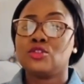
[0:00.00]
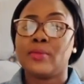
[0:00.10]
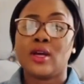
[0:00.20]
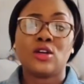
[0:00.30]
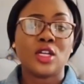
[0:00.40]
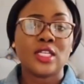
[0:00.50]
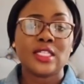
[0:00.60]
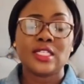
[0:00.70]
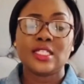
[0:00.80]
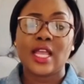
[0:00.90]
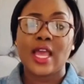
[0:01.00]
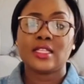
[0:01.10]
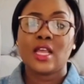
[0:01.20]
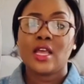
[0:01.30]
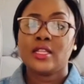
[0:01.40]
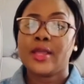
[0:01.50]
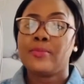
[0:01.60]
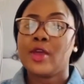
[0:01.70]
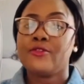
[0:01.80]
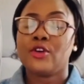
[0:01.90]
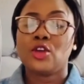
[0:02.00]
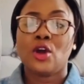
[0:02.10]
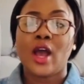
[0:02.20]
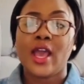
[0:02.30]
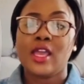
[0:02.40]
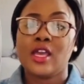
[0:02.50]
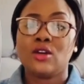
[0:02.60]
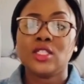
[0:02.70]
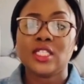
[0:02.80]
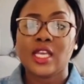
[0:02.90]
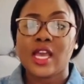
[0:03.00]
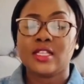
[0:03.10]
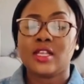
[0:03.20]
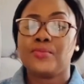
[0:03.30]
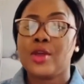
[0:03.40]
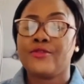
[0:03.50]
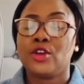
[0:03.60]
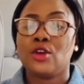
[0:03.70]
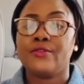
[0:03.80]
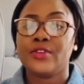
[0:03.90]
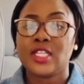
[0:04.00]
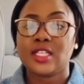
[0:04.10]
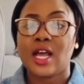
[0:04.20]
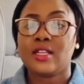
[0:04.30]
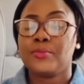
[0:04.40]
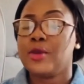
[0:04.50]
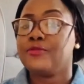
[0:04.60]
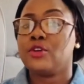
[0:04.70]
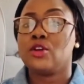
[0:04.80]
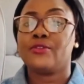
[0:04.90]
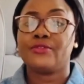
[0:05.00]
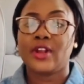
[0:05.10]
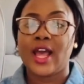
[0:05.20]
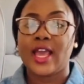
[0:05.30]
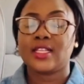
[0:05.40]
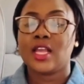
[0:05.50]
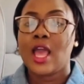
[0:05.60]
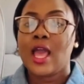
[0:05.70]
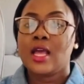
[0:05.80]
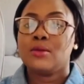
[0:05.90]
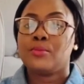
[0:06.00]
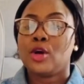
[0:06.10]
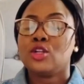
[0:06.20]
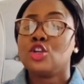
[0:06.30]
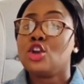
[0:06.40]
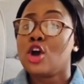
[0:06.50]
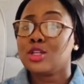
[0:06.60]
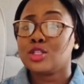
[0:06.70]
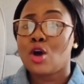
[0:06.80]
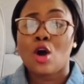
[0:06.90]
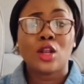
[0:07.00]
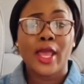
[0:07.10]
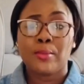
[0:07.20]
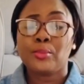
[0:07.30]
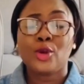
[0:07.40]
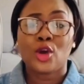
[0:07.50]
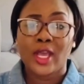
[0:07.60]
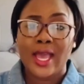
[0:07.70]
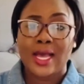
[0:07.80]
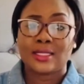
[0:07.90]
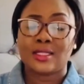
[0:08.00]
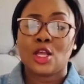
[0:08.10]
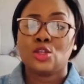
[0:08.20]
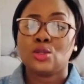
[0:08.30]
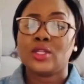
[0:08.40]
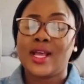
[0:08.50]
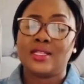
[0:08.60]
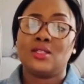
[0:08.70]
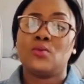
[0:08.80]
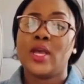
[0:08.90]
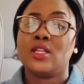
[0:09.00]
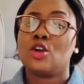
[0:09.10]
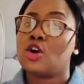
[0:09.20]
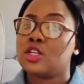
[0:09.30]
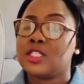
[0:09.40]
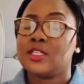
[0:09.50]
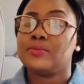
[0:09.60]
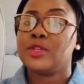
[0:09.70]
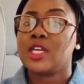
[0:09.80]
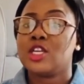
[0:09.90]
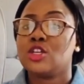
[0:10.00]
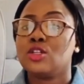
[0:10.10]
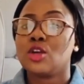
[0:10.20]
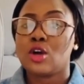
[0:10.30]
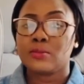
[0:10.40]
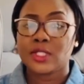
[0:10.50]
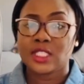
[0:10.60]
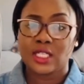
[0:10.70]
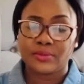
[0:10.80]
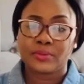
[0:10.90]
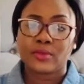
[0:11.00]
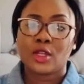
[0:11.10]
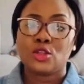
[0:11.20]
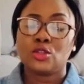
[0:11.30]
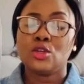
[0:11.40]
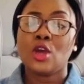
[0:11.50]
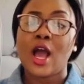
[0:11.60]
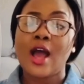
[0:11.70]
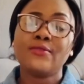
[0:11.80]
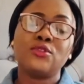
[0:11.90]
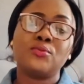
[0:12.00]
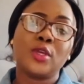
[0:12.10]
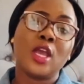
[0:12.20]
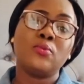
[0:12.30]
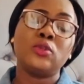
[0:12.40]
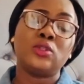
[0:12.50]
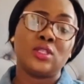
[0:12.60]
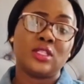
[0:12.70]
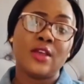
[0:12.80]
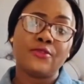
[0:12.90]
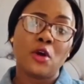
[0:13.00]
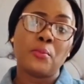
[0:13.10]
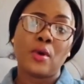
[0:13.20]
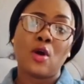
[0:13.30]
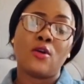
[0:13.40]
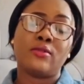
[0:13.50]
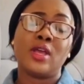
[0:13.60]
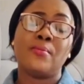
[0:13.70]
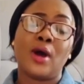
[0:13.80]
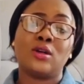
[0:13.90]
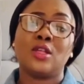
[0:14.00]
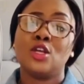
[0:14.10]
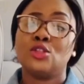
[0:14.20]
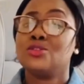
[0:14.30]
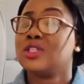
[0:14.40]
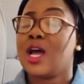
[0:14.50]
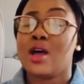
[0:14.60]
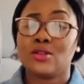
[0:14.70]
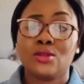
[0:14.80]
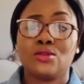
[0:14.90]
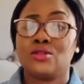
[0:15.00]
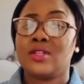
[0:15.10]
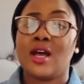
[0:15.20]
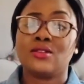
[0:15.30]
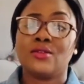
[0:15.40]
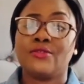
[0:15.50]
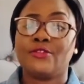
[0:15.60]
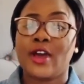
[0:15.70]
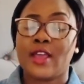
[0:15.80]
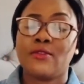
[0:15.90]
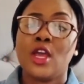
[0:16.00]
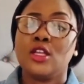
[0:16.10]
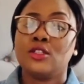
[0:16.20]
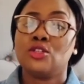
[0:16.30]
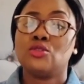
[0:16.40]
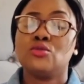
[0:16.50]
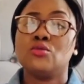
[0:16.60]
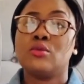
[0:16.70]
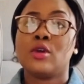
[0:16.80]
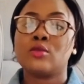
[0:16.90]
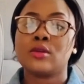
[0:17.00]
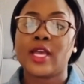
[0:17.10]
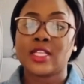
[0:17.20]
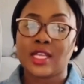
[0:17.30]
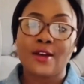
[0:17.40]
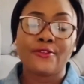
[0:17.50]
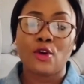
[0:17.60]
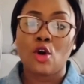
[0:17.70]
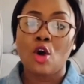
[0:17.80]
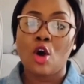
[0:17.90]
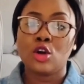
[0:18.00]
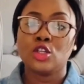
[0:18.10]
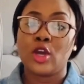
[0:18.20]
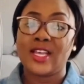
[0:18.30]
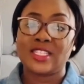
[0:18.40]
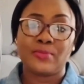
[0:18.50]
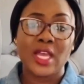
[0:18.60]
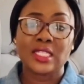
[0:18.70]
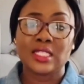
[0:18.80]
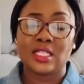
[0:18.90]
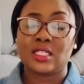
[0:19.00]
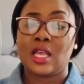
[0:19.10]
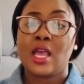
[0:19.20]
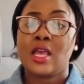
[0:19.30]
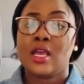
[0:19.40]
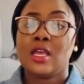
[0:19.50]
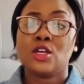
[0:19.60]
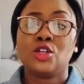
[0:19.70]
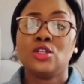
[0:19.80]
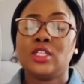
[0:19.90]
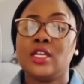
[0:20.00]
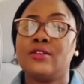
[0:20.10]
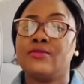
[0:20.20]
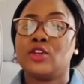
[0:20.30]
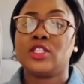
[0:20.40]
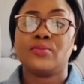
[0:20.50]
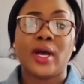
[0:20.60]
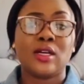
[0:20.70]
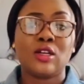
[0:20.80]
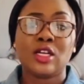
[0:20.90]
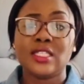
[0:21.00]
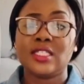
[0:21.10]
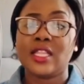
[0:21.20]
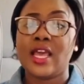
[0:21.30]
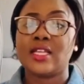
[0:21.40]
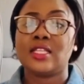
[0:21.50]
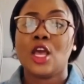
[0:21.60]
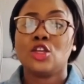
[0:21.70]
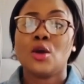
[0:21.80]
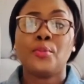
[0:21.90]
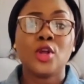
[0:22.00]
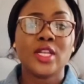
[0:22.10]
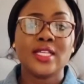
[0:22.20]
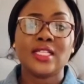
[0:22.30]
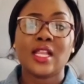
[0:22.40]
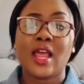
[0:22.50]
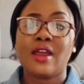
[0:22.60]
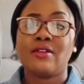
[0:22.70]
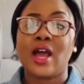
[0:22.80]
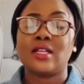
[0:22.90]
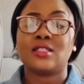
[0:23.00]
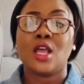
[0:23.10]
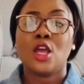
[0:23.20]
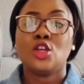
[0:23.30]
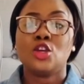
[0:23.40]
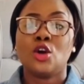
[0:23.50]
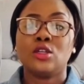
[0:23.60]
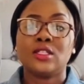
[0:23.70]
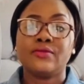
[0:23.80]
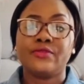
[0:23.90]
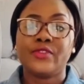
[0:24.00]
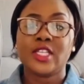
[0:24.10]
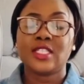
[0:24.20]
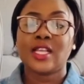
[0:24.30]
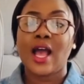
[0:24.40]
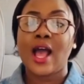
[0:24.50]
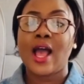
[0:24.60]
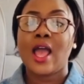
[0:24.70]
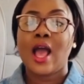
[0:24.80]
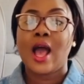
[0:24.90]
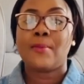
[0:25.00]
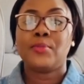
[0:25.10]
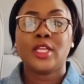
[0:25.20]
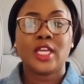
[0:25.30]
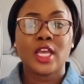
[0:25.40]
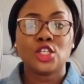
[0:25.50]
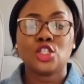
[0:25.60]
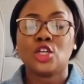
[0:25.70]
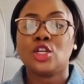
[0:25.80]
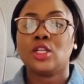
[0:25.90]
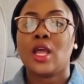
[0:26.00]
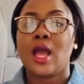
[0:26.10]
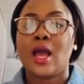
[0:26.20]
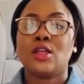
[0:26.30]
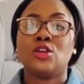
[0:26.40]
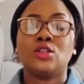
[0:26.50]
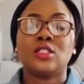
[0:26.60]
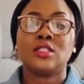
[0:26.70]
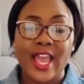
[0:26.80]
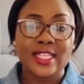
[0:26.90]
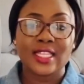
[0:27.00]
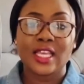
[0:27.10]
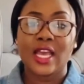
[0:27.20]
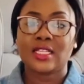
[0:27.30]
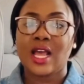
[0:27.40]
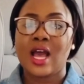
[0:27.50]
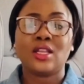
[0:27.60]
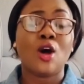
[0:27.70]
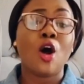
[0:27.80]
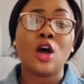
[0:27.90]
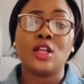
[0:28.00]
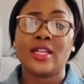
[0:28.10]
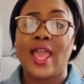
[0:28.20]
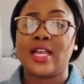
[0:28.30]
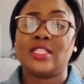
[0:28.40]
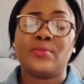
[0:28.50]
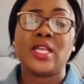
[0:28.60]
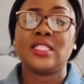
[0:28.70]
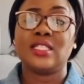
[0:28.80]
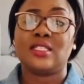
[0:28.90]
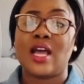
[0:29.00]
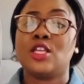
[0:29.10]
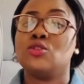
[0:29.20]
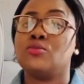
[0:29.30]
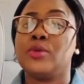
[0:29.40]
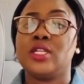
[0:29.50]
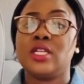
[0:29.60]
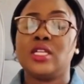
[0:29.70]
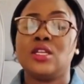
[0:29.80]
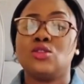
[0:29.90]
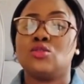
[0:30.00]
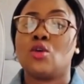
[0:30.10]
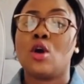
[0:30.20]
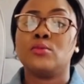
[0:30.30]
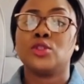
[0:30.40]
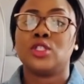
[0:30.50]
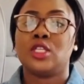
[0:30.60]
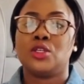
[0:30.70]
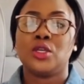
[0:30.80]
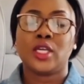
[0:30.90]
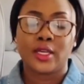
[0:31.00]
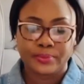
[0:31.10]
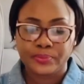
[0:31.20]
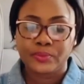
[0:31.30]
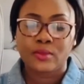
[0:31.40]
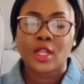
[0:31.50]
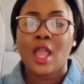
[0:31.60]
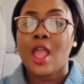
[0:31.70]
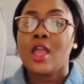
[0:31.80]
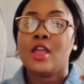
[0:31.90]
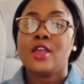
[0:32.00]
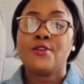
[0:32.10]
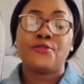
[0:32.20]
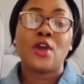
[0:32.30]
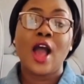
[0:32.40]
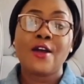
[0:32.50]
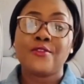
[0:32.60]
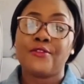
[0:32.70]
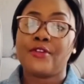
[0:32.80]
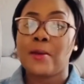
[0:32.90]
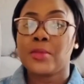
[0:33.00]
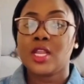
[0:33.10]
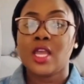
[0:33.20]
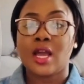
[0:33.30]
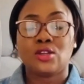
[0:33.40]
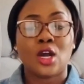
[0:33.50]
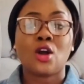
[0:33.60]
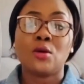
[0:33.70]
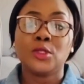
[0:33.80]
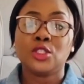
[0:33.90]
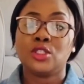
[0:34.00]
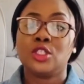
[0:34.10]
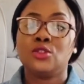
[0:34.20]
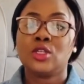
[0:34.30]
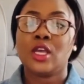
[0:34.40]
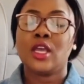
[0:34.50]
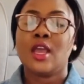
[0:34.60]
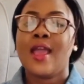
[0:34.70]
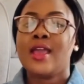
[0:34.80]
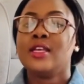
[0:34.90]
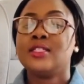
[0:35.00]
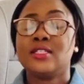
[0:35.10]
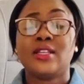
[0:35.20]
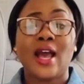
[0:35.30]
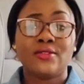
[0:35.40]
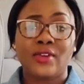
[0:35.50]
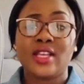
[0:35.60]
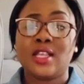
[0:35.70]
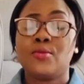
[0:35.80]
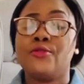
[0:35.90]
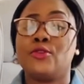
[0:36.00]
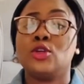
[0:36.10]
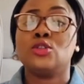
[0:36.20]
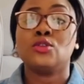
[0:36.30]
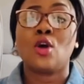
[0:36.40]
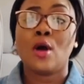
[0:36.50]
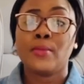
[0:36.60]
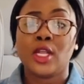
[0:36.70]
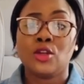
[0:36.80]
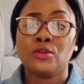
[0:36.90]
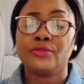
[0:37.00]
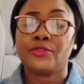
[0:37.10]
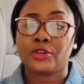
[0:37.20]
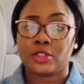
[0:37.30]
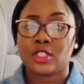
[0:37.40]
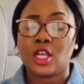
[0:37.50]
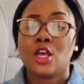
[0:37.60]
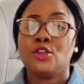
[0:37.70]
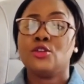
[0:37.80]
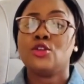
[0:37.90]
tuberculosis tests, they pay for your IELTS, they pay for your visa, they pay for your flight, but not all employers. So that is where the cost implication comes in. So you have to be able to save up about 2,000 to 2,500. This will cater for all your expenses, including your tuberculosis test, your police clearance, your visa application, your flight ticket, and all other expenses that you'll be needing to come to the UK. If you have a family and you are coming to the UK, it is advisable for you to come alone first. You